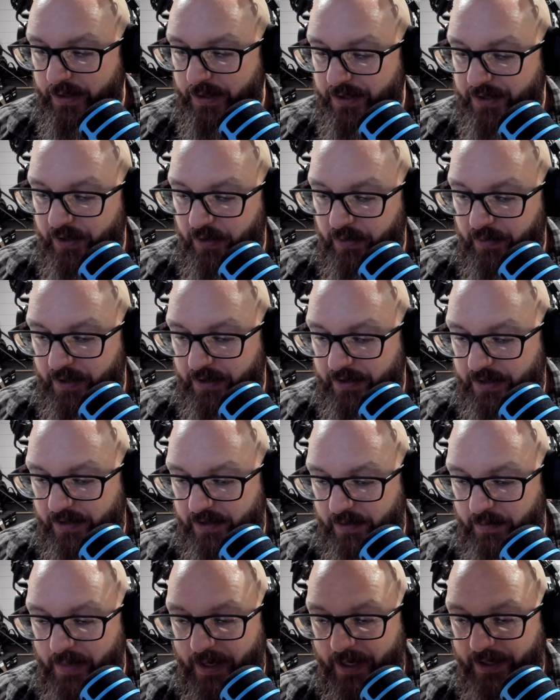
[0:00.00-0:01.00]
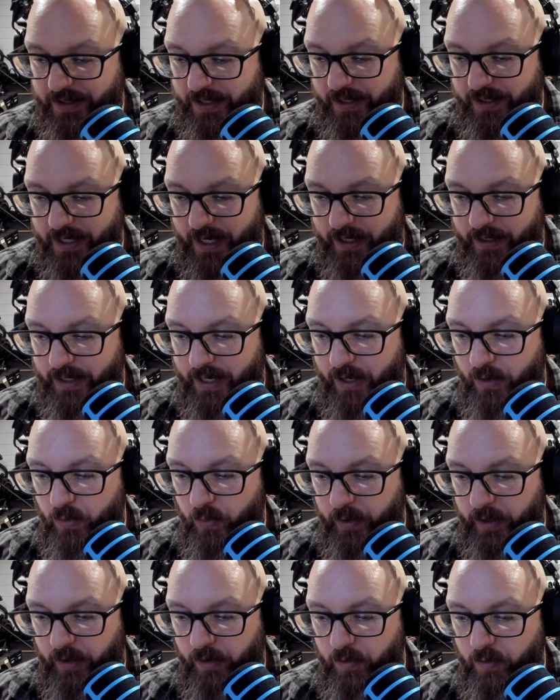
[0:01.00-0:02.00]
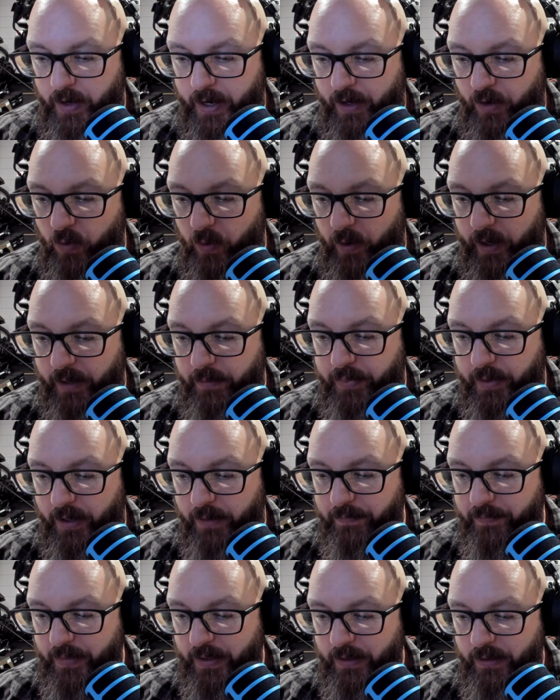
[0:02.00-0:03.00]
So this is amazing technique. What a great quad pump.